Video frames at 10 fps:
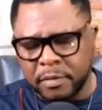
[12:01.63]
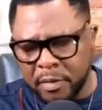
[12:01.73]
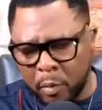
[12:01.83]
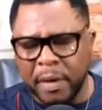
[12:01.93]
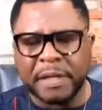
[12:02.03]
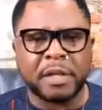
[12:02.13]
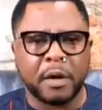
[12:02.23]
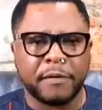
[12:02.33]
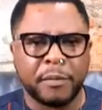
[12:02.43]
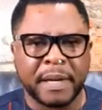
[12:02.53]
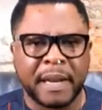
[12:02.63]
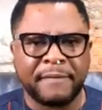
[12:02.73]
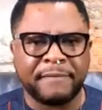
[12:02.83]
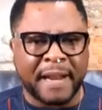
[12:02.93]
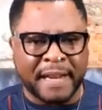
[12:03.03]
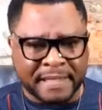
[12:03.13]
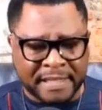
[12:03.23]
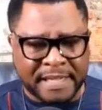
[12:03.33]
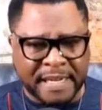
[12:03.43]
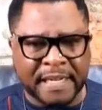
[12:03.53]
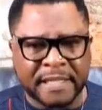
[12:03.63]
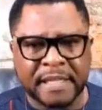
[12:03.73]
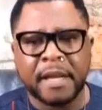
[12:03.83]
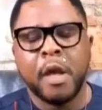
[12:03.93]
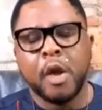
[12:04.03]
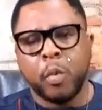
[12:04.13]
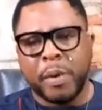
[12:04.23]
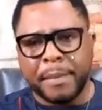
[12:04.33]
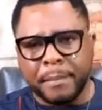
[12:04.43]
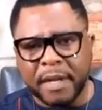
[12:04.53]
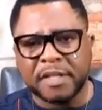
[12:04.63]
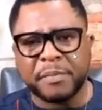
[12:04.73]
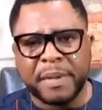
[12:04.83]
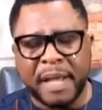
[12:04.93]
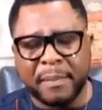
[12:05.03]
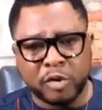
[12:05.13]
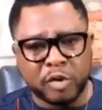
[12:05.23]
the quality of human life and its dignity. We must be able